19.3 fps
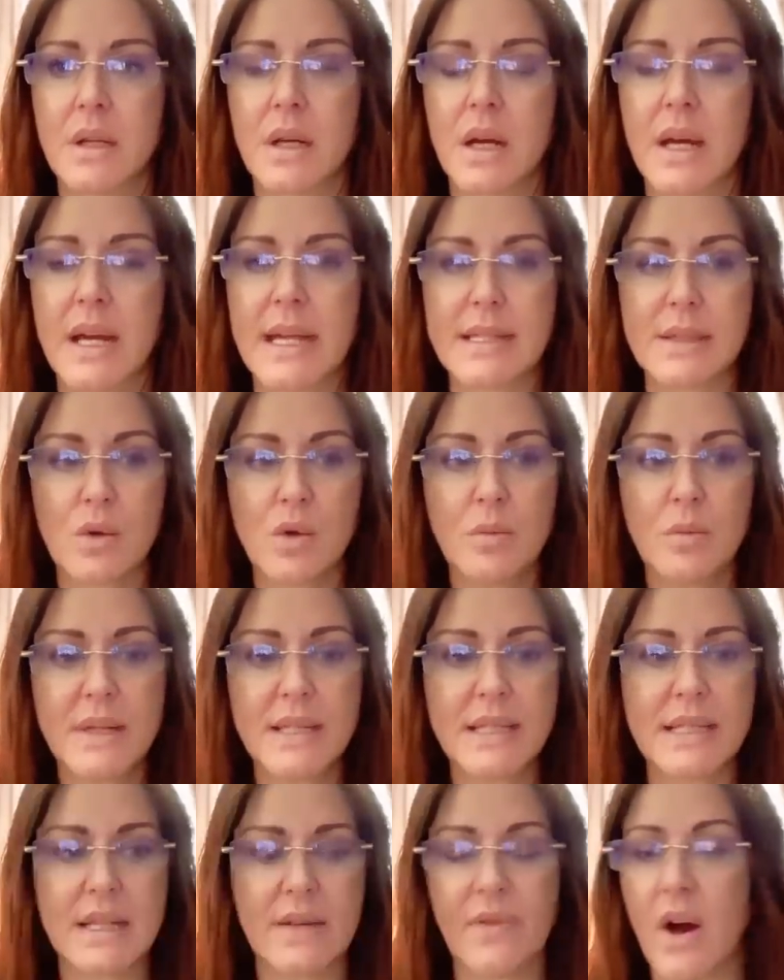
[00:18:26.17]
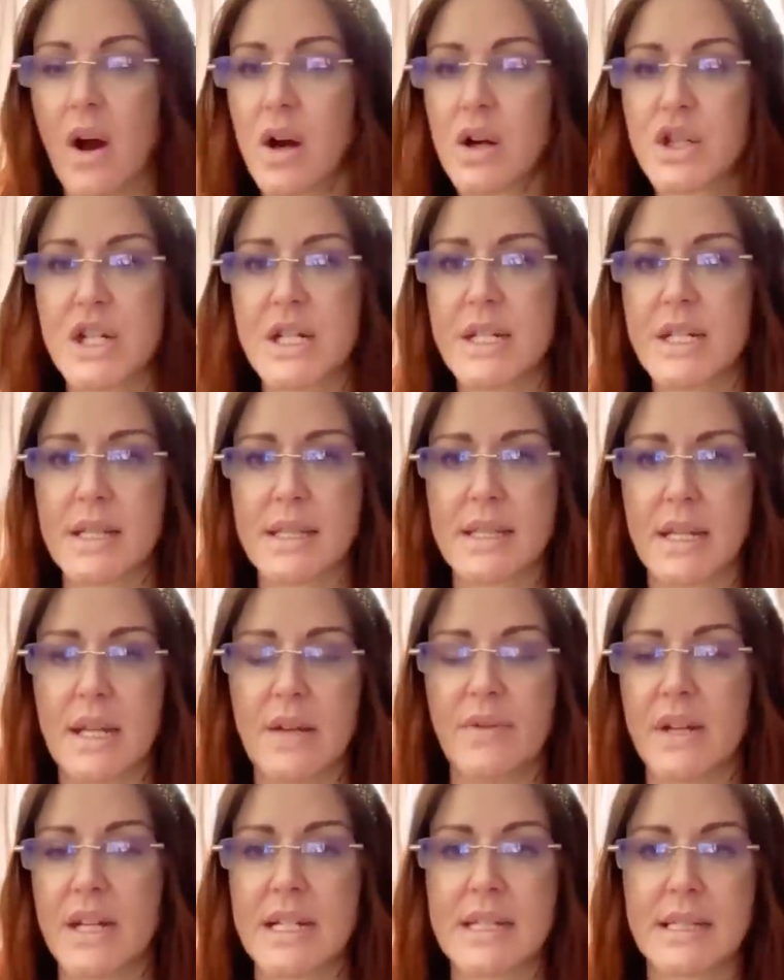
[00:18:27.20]
It's almost as if Archie doesn't
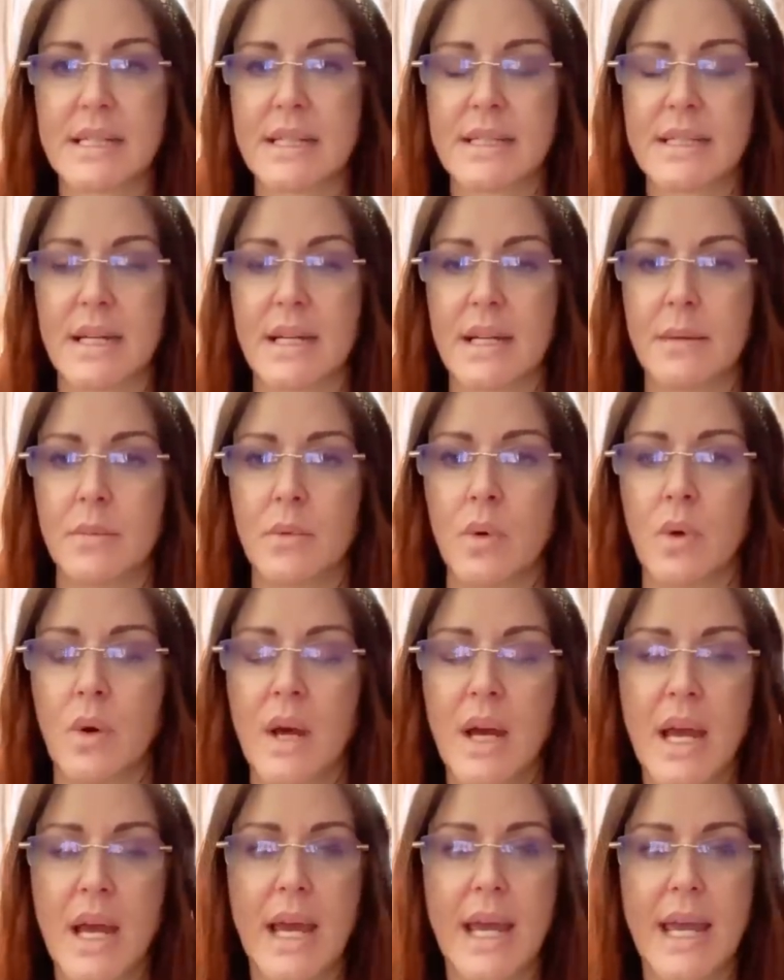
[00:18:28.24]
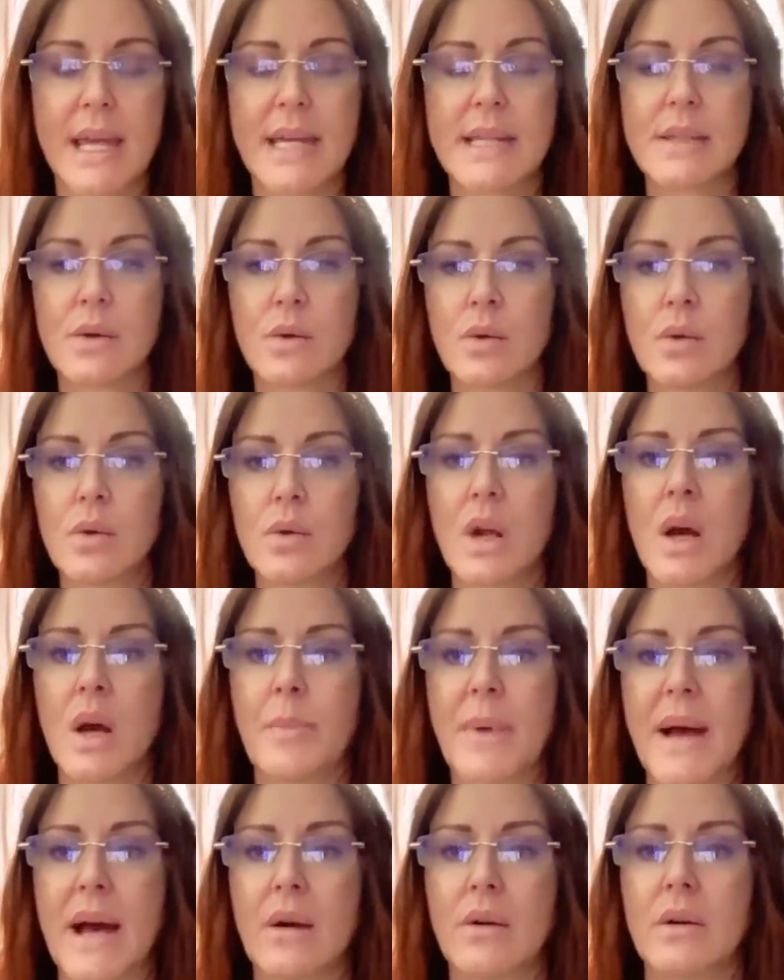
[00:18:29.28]
even exist anymore. It is all
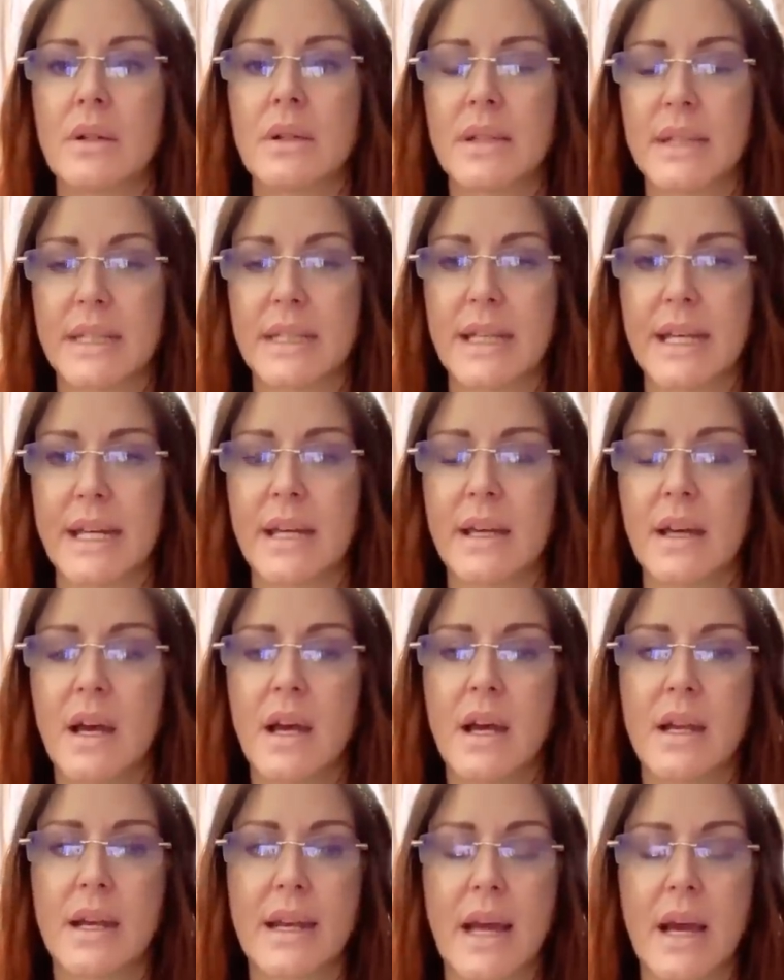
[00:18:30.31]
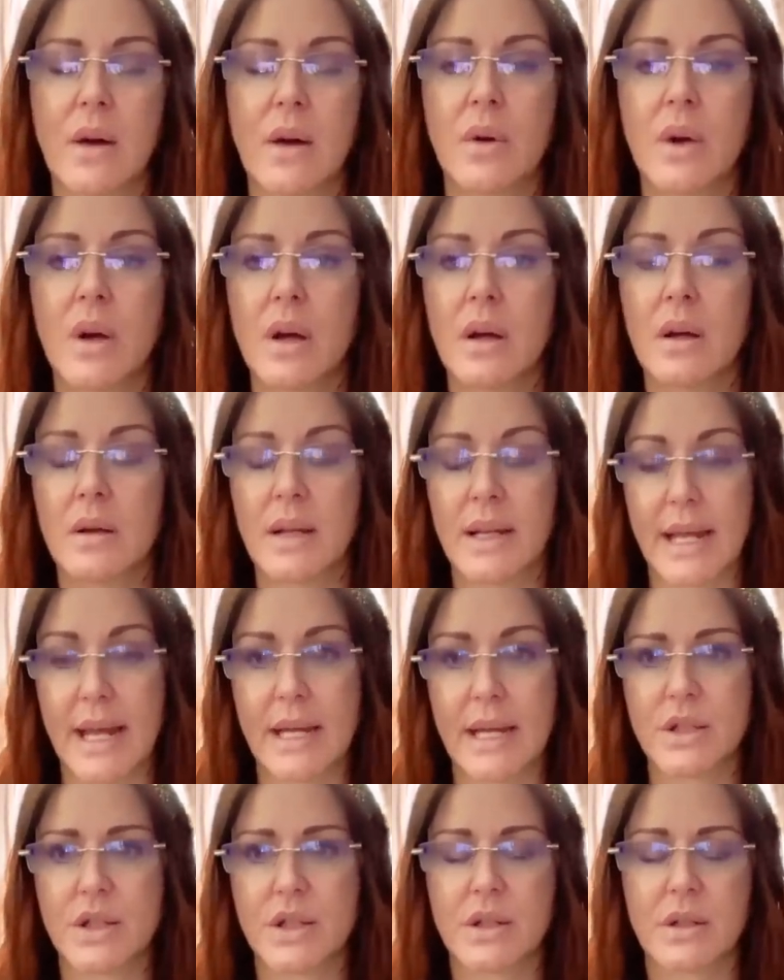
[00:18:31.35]
about Lily. Now,
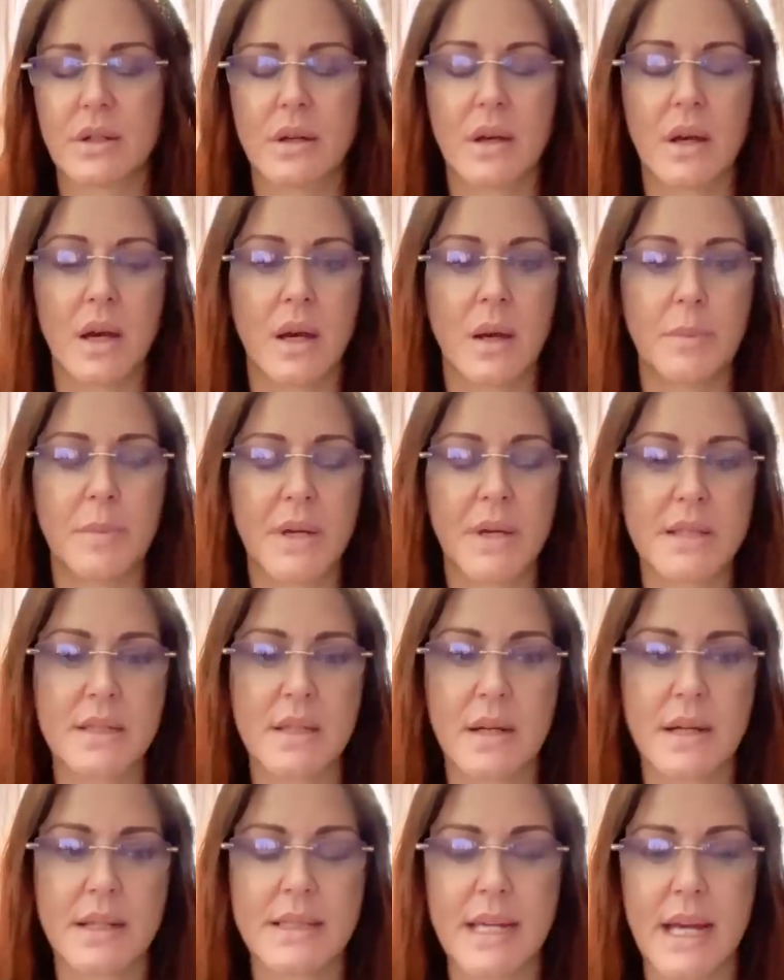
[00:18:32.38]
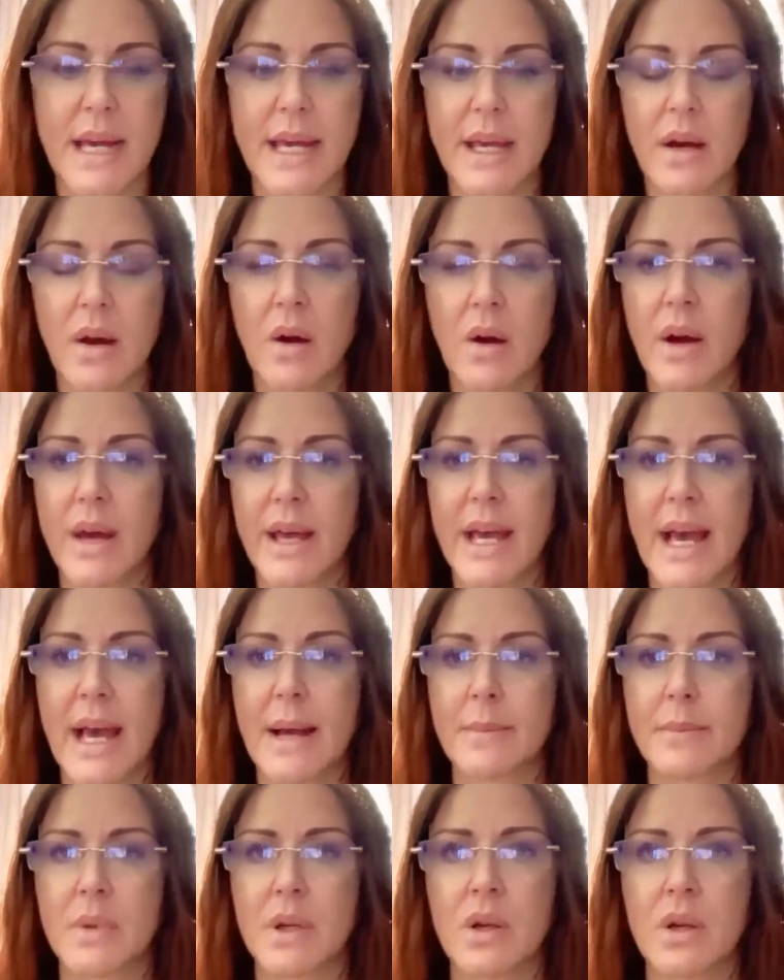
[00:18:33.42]
alleged, because like I say, I
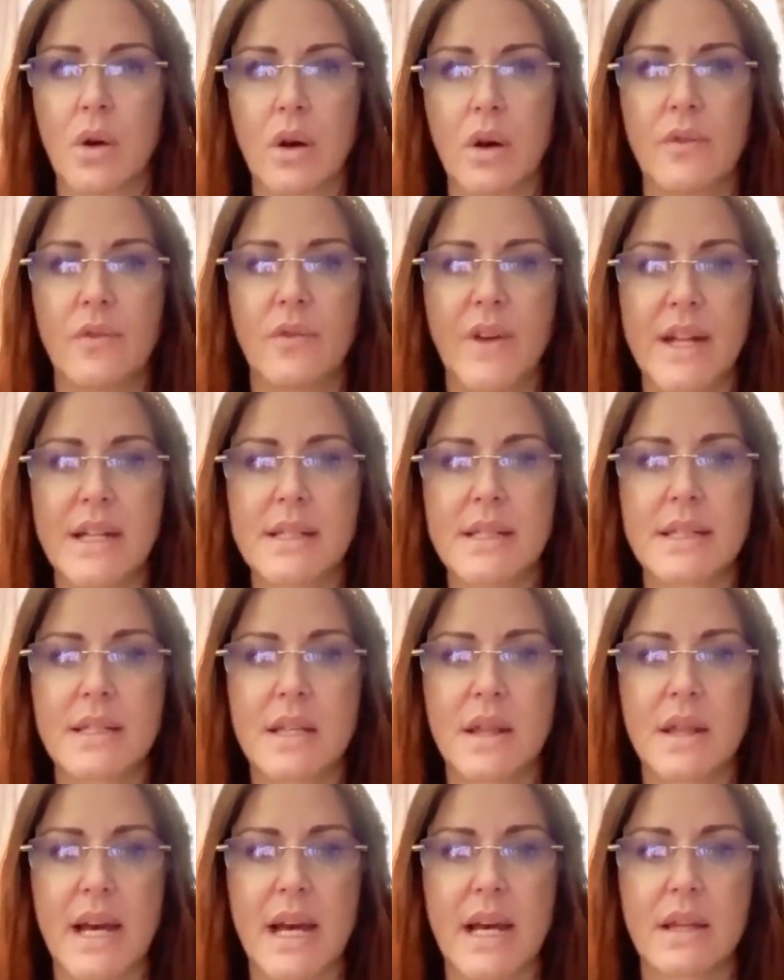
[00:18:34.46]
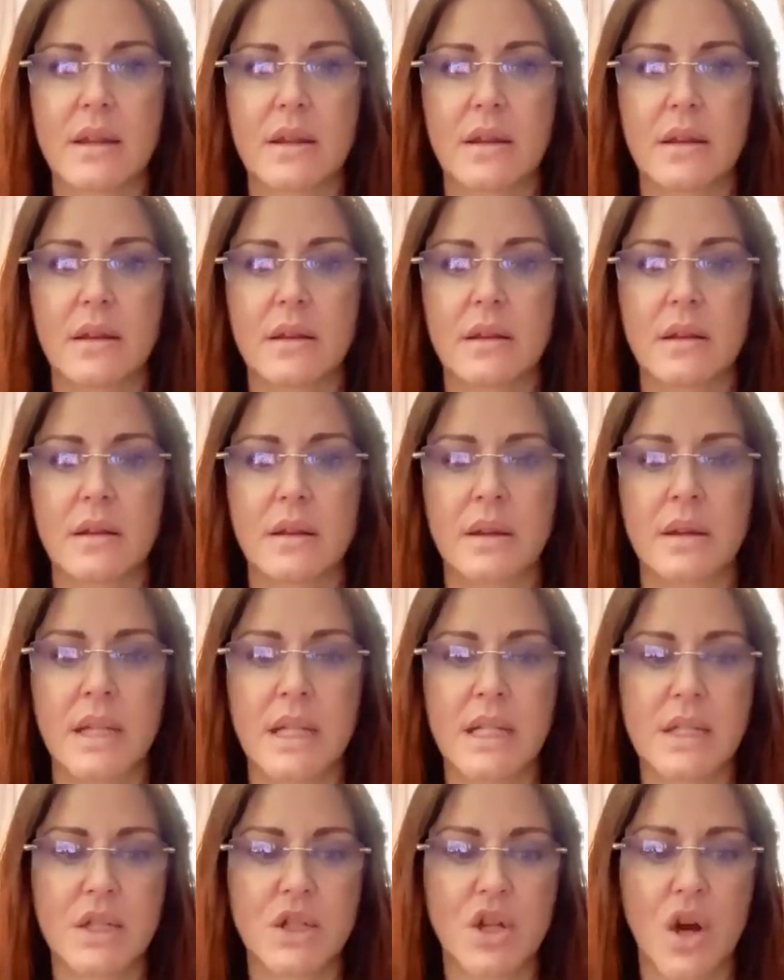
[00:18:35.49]
am not convinced that
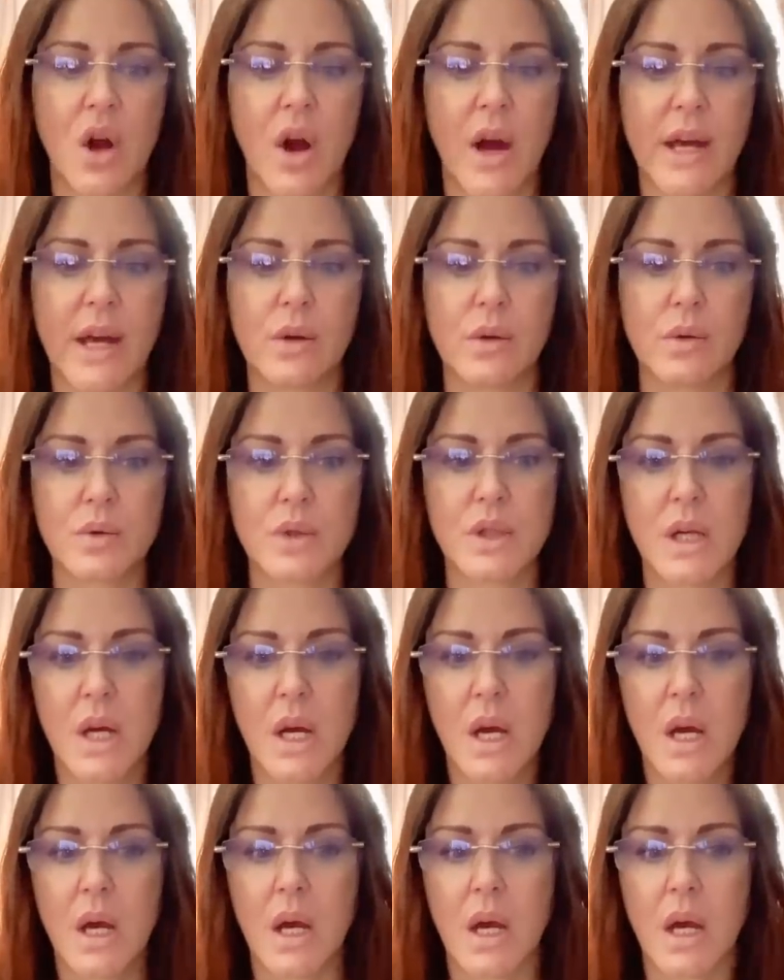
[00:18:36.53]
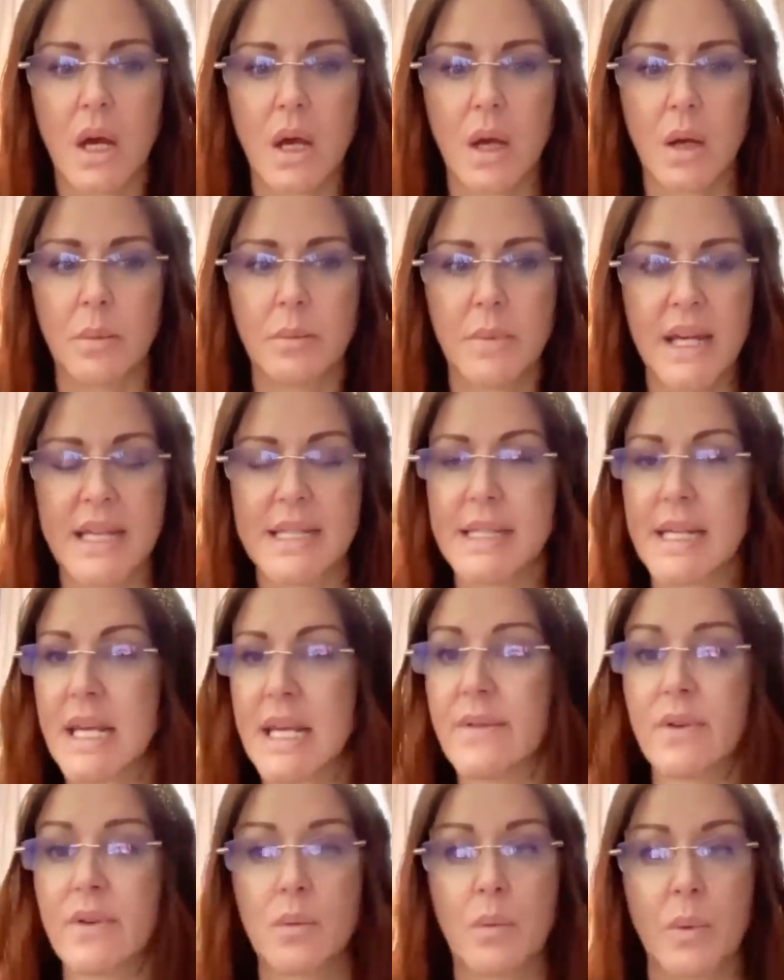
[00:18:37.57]
this child is
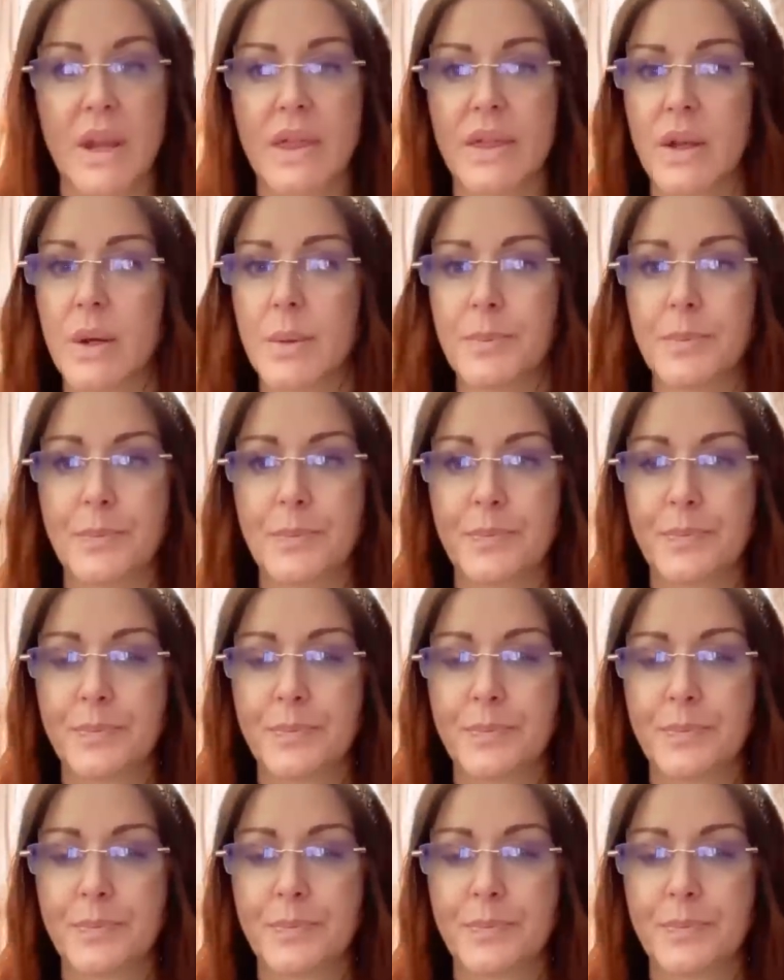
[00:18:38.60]
even with them.